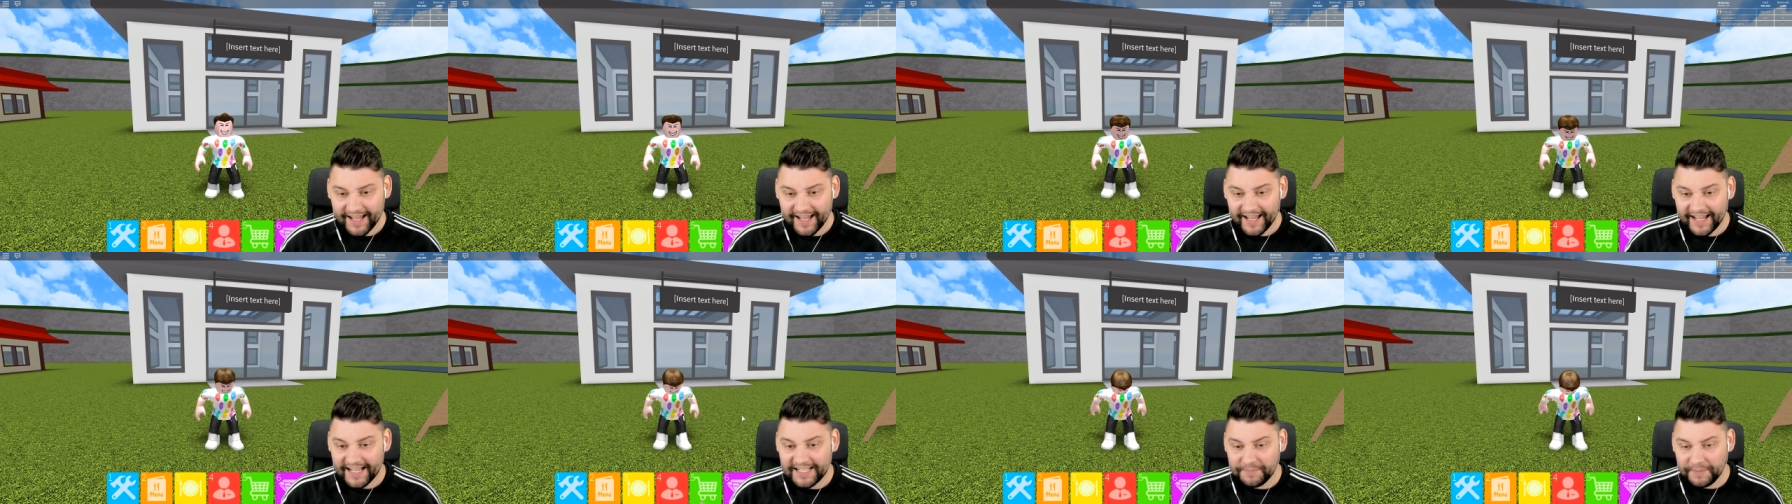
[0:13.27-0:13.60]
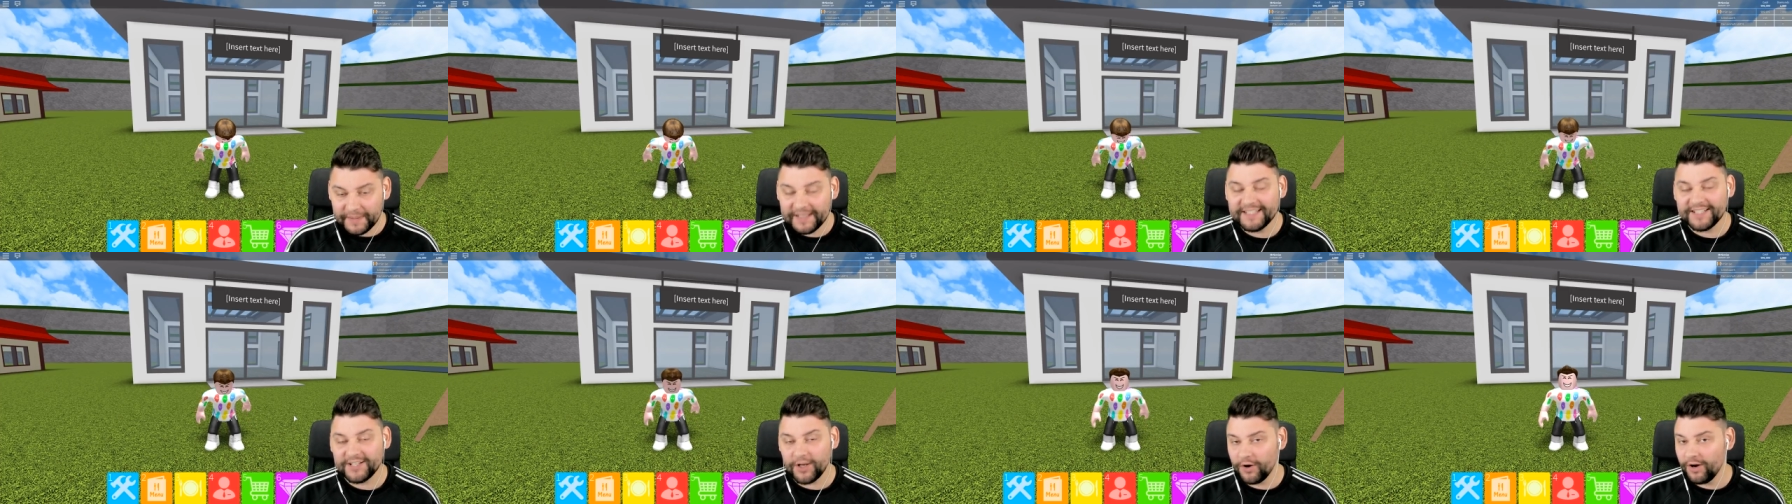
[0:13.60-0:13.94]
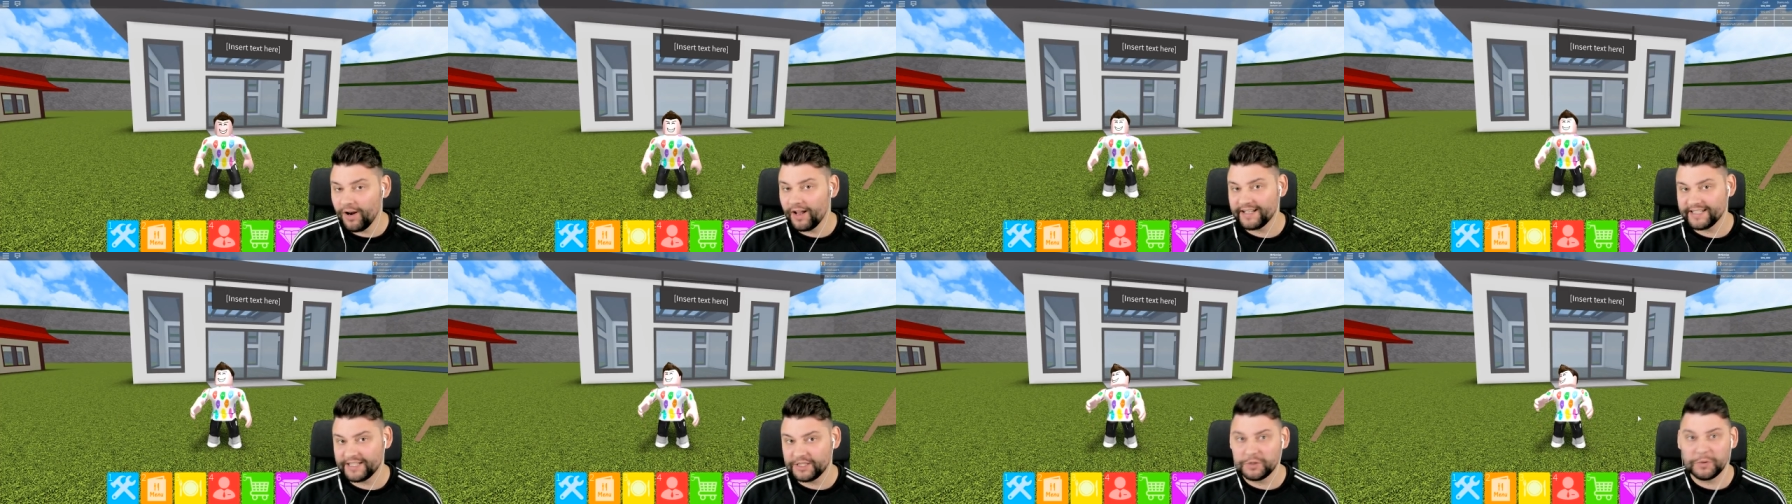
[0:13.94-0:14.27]
It's been so
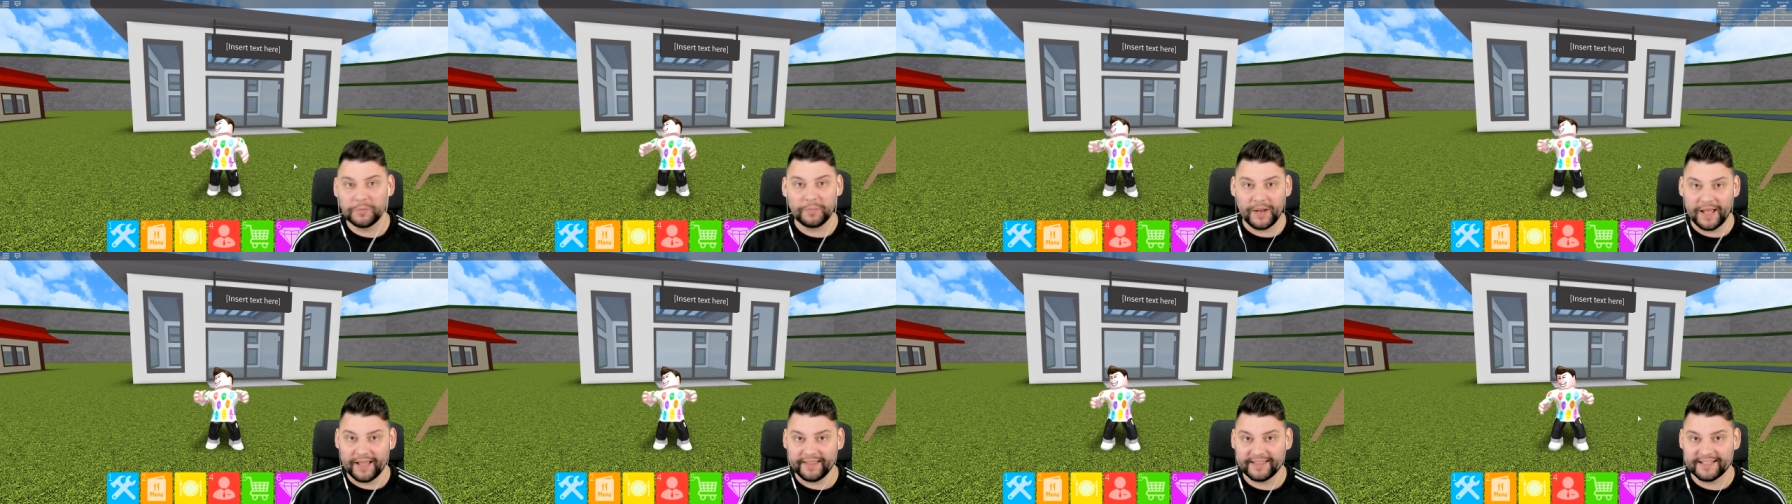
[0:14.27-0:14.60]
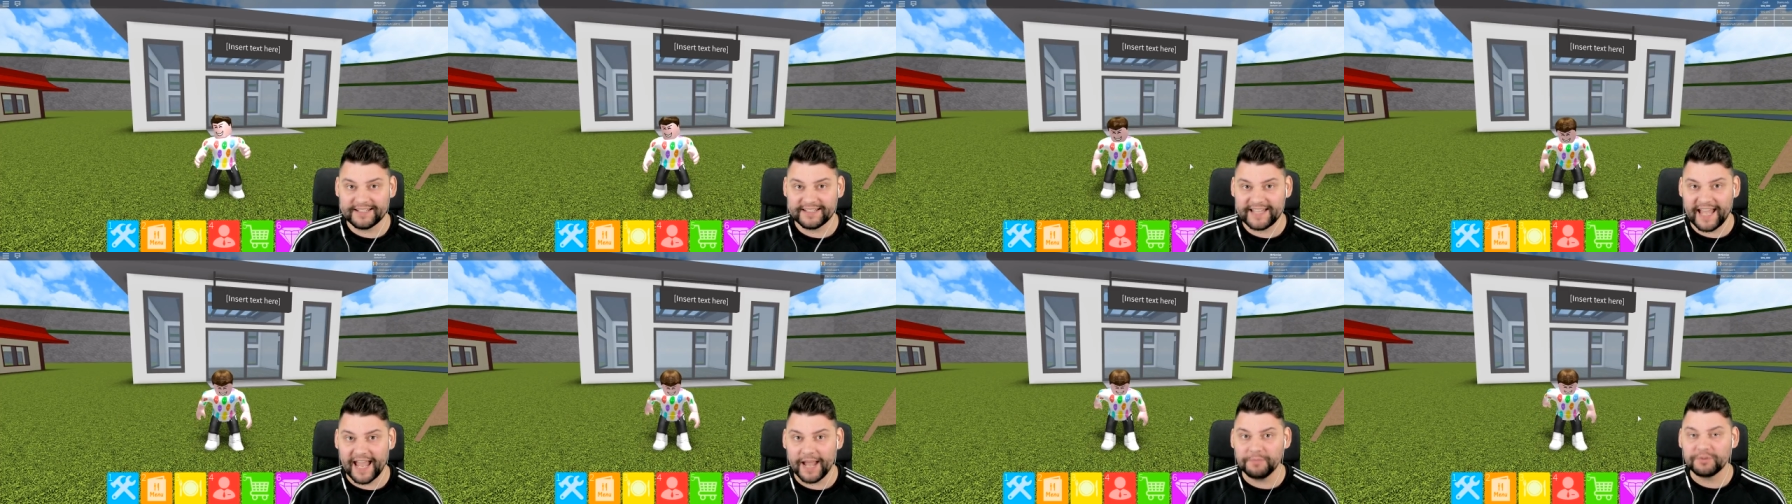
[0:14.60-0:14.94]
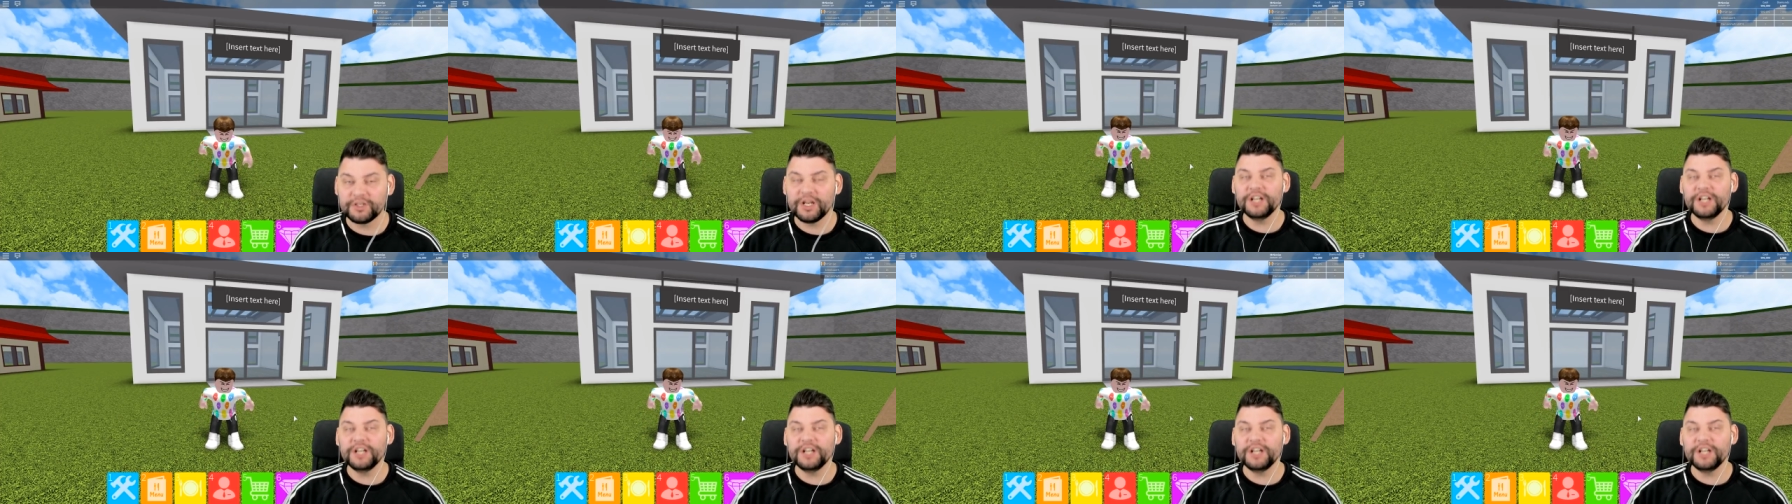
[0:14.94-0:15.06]
long since we played this game.